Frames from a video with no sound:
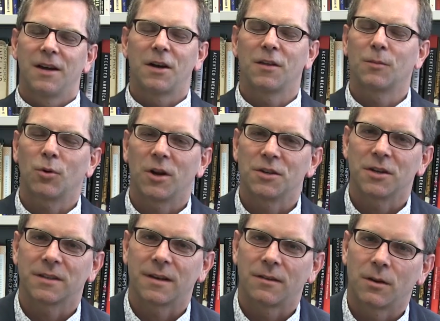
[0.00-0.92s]
Another
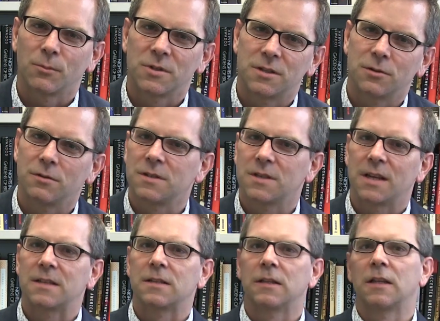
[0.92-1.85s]
project I've done with students
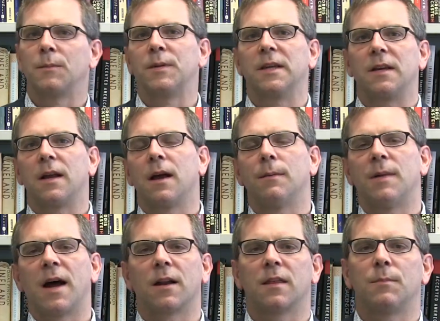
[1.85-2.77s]
that is a little bit um,
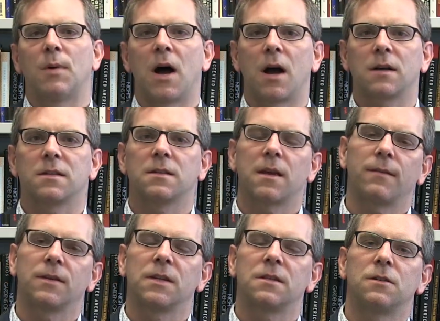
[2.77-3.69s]
out of the box is
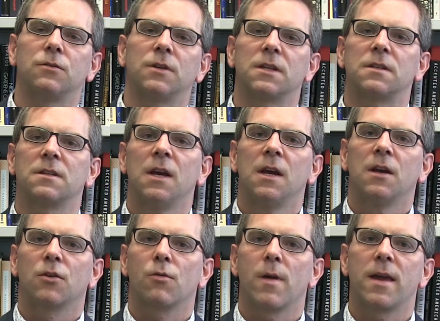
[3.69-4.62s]
having students
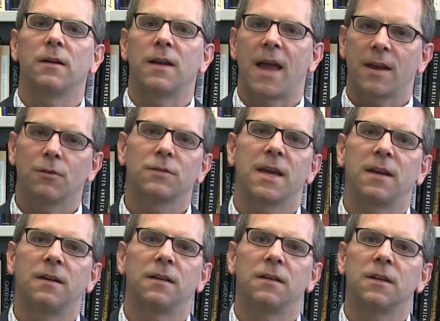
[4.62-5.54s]
create an
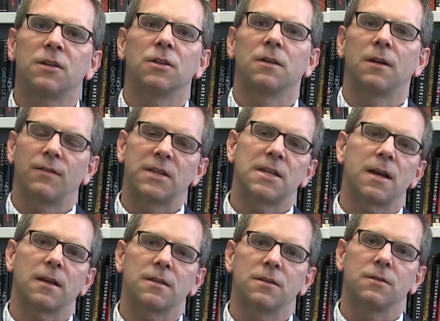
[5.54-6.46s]
annotated edition of a
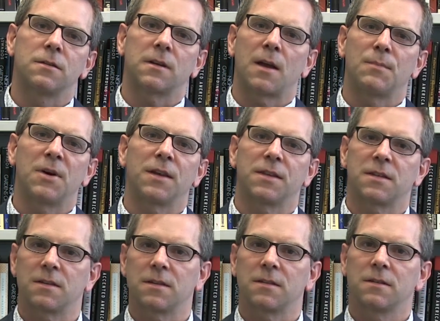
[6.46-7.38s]
text using
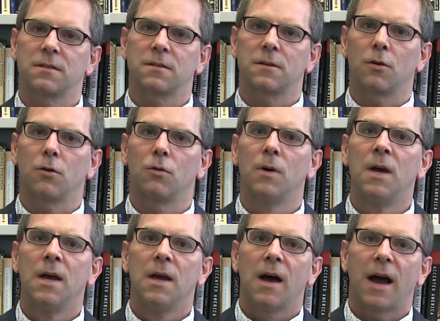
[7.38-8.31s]
hypothesis. So
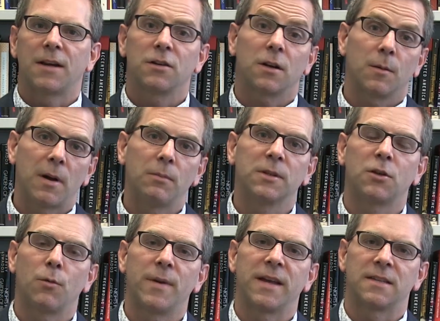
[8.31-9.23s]
I took a public
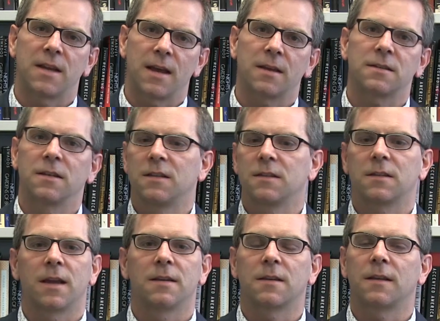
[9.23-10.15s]
domain text, in this
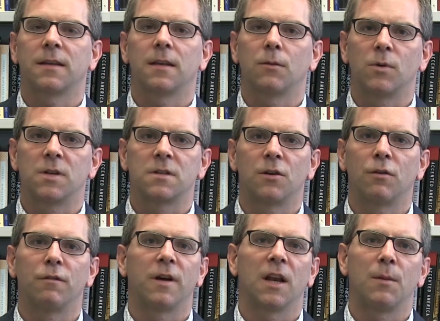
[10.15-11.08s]
case I think it was a
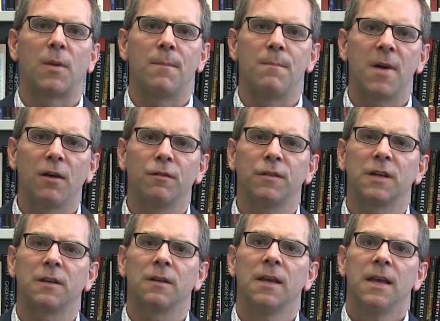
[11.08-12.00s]
novella by
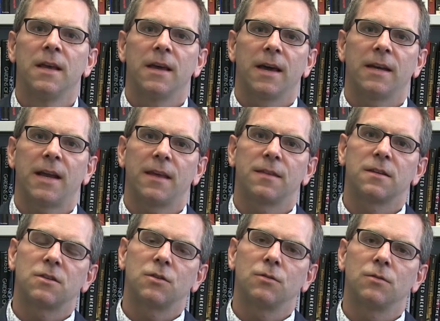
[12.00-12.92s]
Melville, and had the
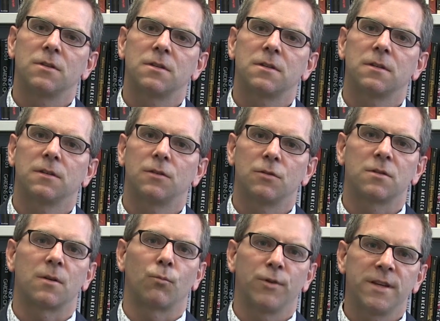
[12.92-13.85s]
students do
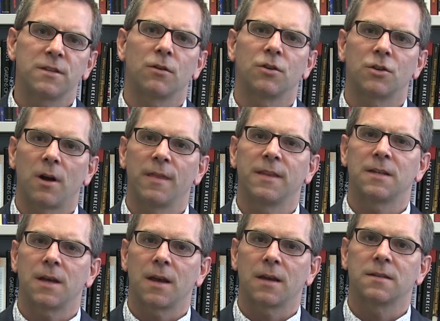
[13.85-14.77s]
some research on the
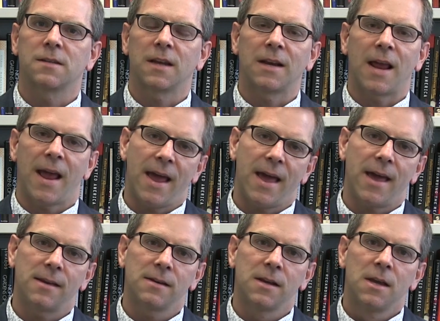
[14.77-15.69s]
text and
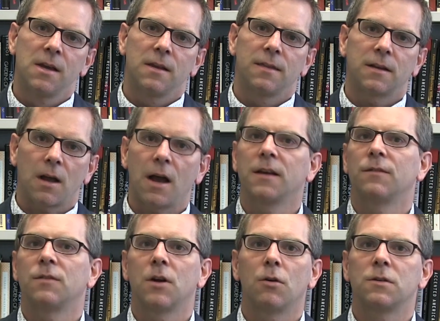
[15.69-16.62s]
add the kind
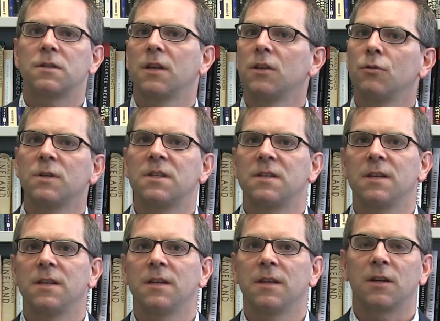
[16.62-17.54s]
of notes that you would
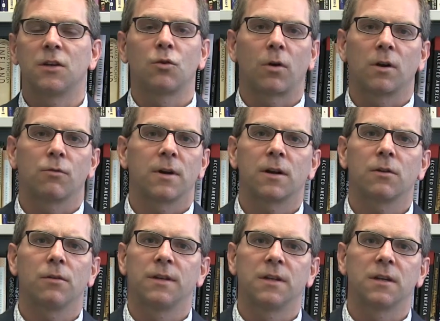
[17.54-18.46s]
see in a Norton
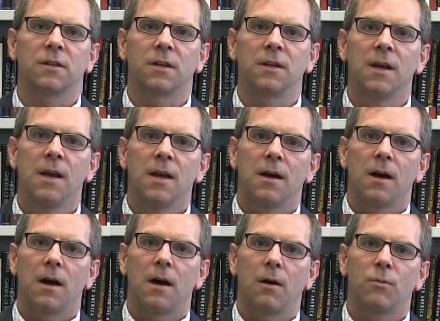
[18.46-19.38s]
Critical edition,
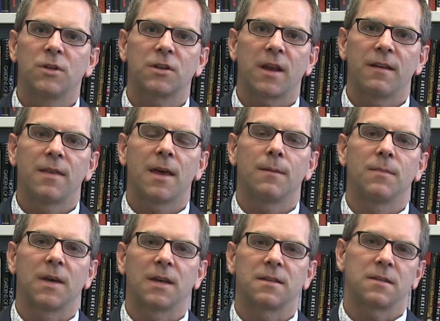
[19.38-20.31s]
uh, which gave
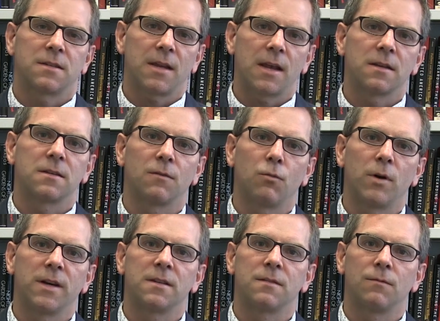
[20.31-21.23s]
them a sense of
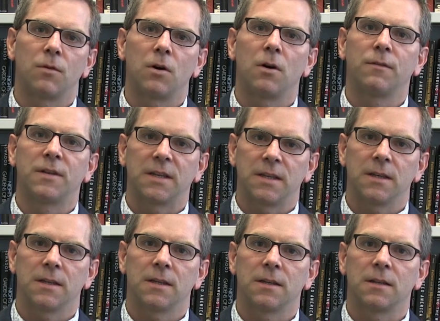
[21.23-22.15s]
what is involved
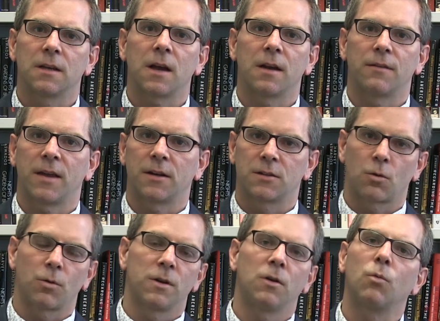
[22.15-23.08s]
in the kind of
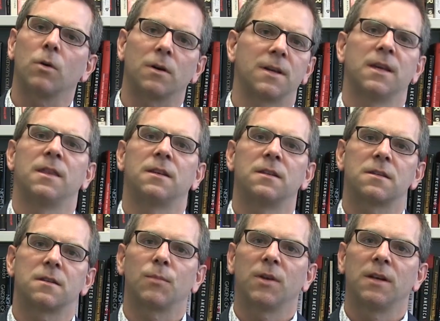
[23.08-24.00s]
editorial work in the
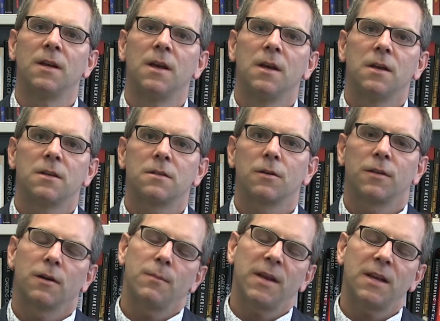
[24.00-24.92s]
discipline. So
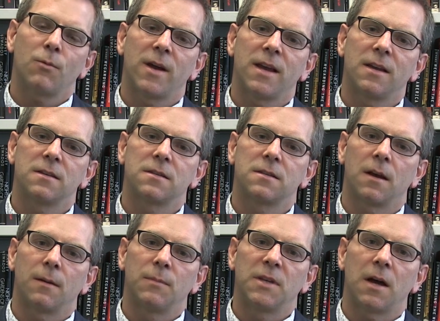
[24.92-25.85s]
there are many ways
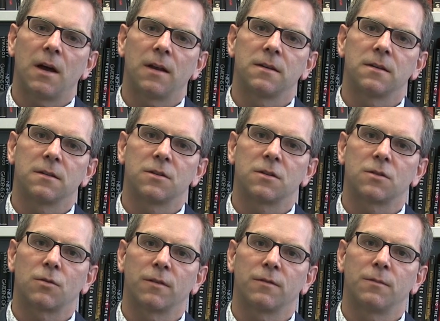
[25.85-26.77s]
uh, beyond just
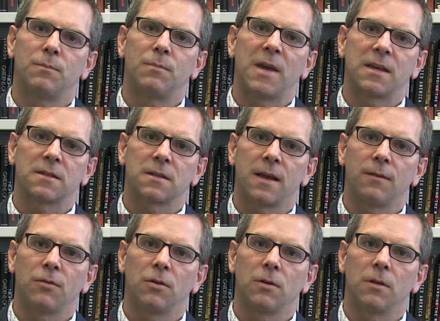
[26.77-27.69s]
sort of base
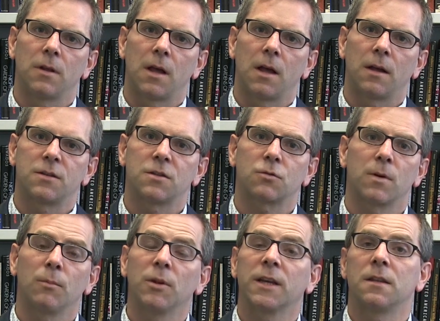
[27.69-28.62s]
level uh,
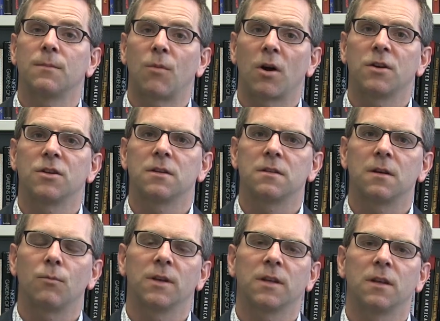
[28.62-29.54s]
scribbling in the margins
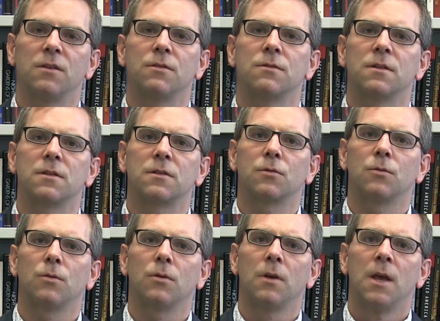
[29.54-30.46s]
that one can use this this
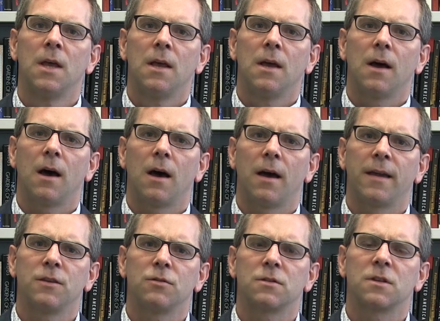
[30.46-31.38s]
tool uh,
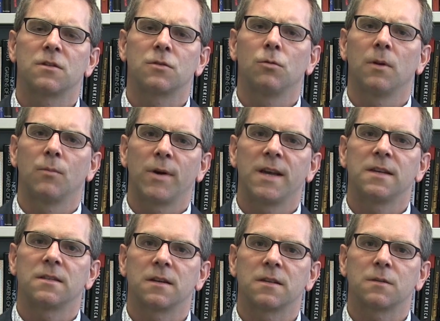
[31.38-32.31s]
and use this tool in
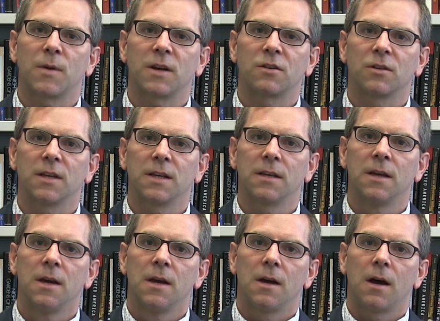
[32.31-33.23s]
ways that
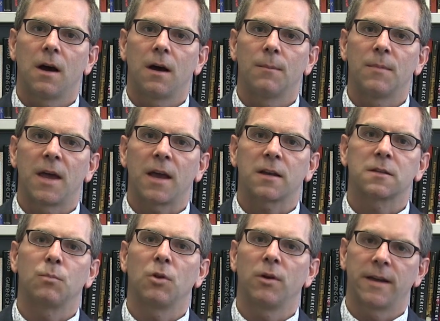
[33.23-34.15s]
especially um,
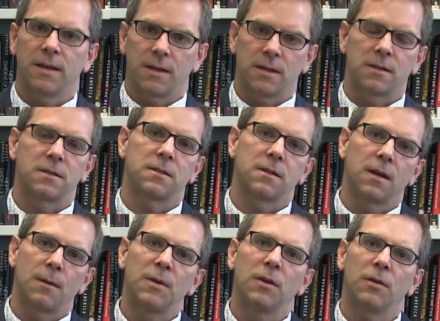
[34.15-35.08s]
exploit its
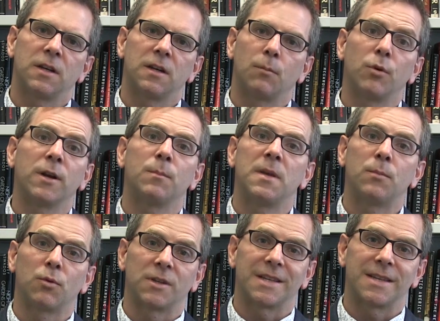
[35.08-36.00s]
ability to bring
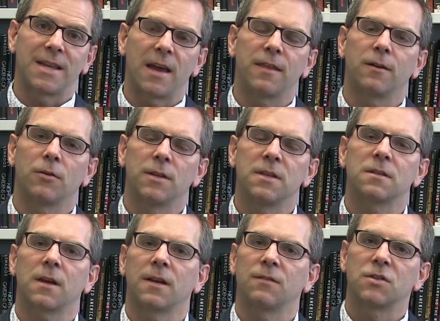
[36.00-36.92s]
people together in
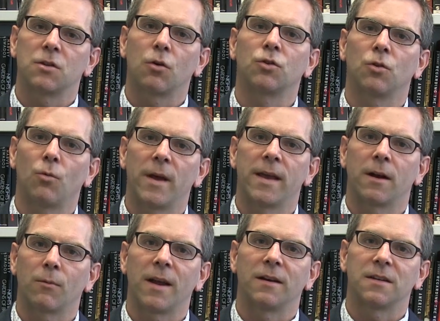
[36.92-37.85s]
this kind of social way
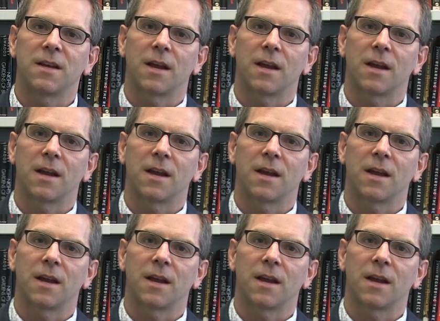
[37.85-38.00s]
around a